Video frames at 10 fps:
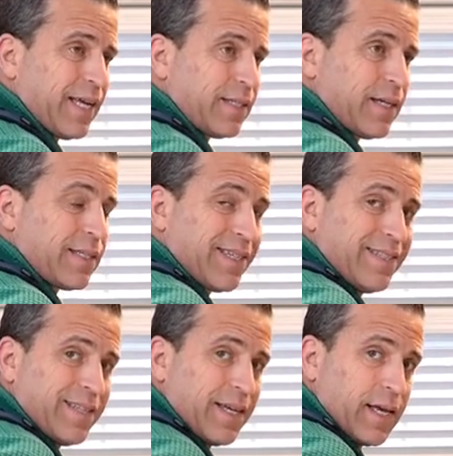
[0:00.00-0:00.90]
it doesn't
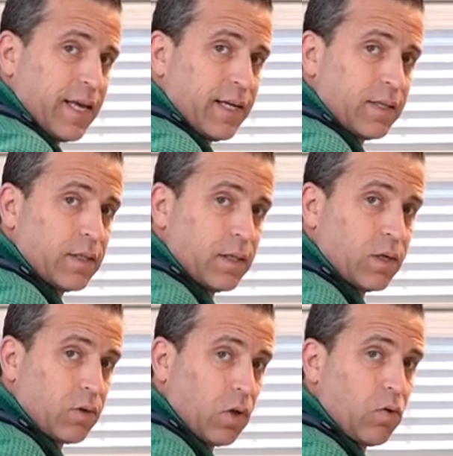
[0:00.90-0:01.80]
dig into
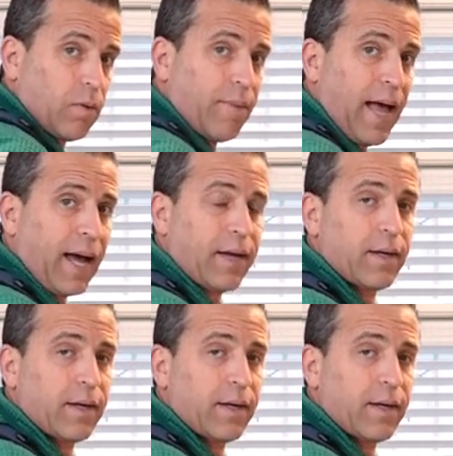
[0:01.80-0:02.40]
your lower back.